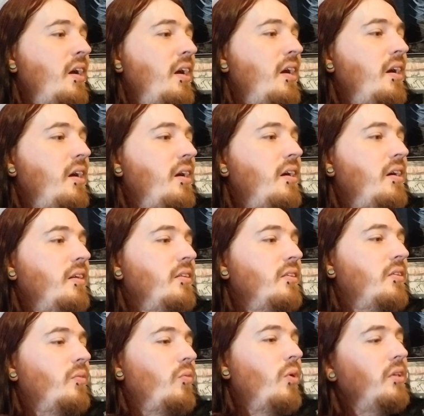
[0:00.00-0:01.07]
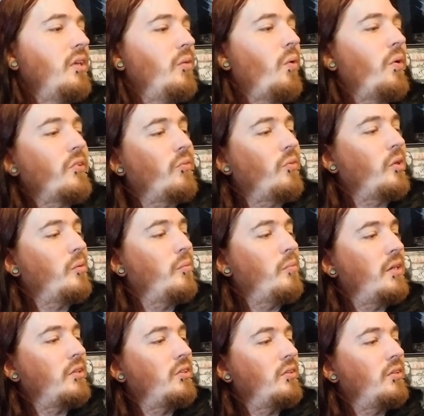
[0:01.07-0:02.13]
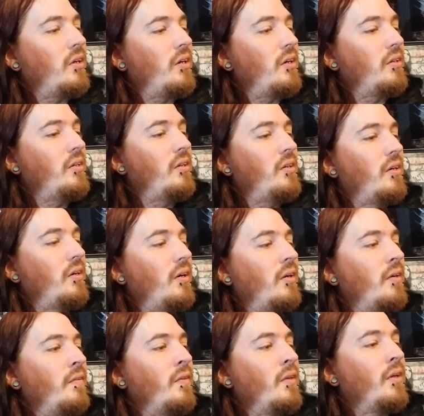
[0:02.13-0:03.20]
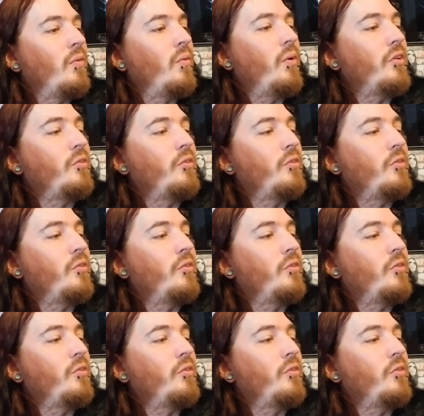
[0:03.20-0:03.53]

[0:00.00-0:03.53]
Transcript: and one that wasn't really mentioned on here was